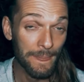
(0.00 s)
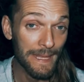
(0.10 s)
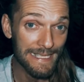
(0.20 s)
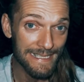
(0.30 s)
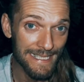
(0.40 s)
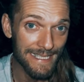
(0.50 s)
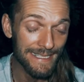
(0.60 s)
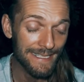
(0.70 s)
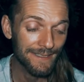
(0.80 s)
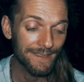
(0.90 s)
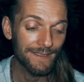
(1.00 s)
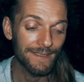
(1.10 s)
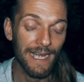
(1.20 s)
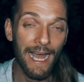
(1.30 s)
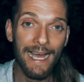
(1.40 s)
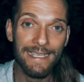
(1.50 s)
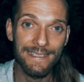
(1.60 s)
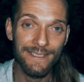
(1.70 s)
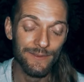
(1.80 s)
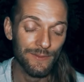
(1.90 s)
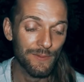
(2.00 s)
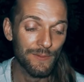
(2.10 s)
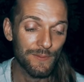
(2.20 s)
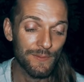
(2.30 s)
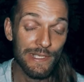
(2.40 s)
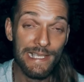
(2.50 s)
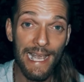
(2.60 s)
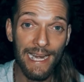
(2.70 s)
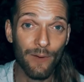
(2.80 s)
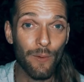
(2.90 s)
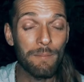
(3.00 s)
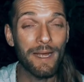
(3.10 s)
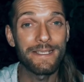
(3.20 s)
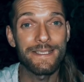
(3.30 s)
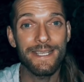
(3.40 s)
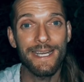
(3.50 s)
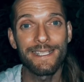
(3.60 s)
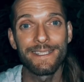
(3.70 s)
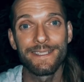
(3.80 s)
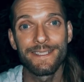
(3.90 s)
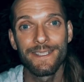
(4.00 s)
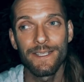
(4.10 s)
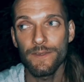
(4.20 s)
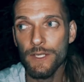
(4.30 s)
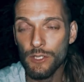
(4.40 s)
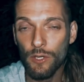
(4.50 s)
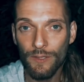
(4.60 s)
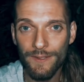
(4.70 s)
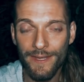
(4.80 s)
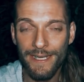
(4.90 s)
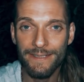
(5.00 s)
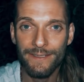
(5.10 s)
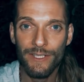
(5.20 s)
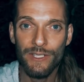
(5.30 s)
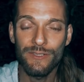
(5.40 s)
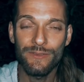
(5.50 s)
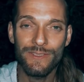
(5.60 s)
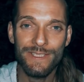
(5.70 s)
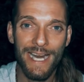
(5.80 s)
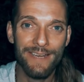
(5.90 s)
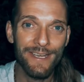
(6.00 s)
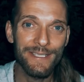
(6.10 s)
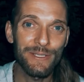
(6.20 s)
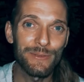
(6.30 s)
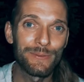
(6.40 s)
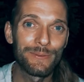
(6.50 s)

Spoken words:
in deed, and get our mind silent, that God then can direct you.